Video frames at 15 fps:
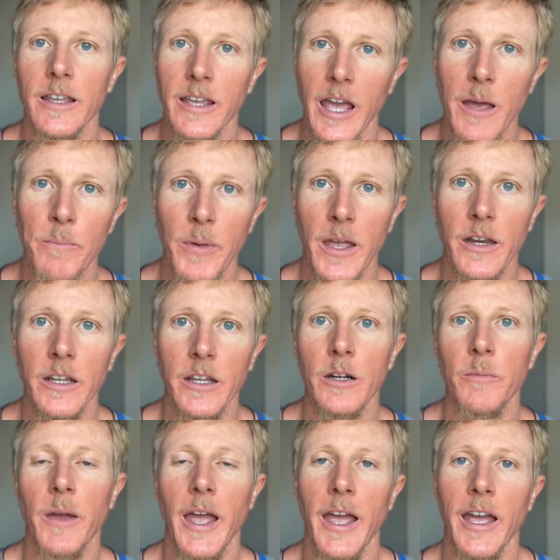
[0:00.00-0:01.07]

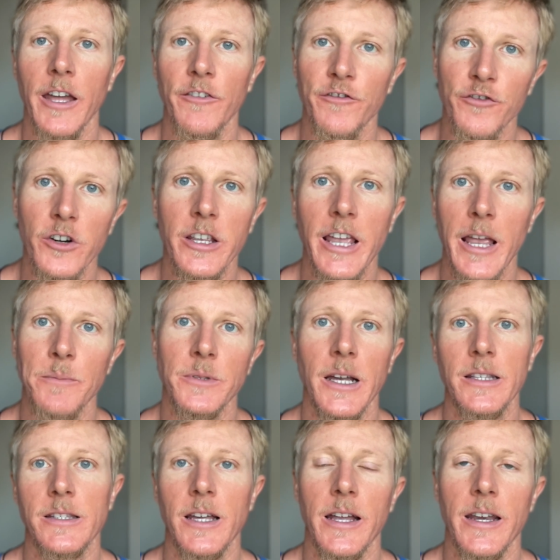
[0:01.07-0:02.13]
Campendium, and
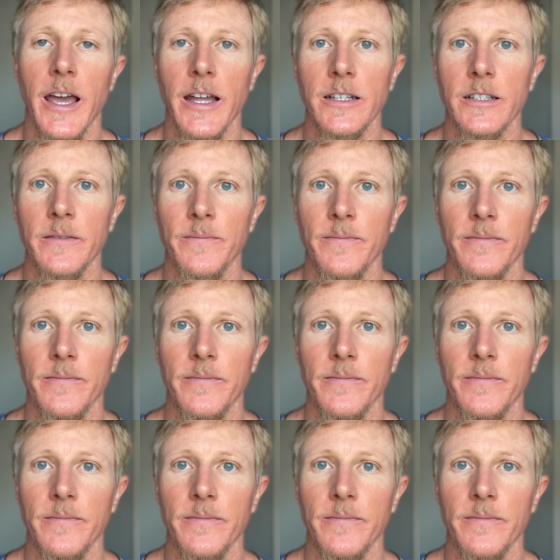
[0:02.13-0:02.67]
freecampsites.net.